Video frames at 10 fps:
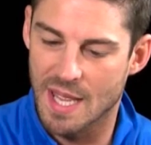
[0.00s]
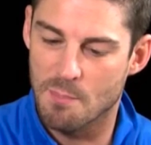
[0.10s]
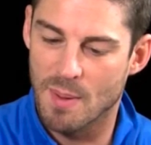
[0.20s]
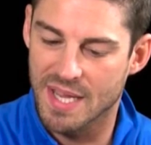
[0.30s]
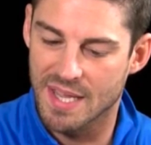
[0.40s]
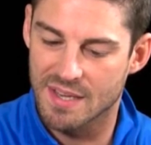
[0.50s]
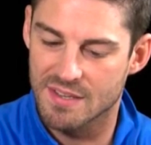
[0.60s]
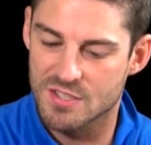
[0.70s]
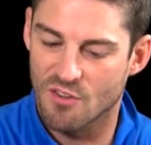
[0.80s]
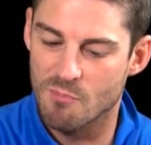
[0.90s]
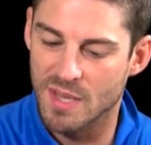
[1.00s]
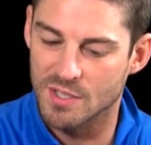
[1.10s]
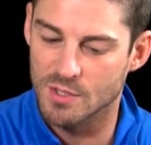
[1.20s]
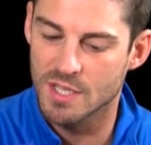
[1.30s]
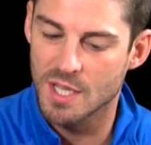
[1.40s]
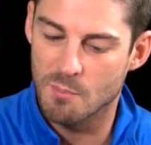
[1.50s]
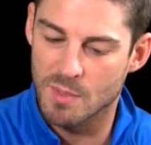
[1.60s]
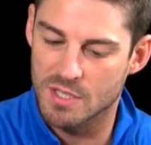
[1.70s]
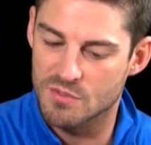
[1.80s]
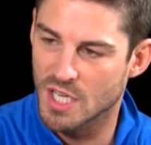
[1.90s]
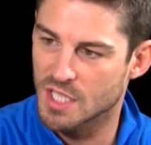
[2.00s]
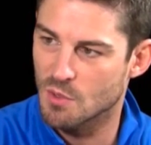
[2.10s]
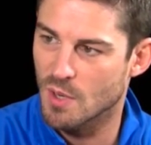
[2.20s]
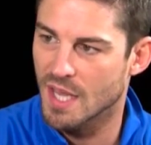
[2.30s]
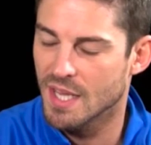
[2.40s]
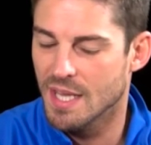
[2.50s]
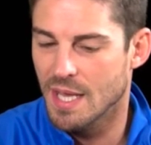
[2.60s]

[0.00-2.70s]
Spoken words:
yeah. Back end, sort of middle of January,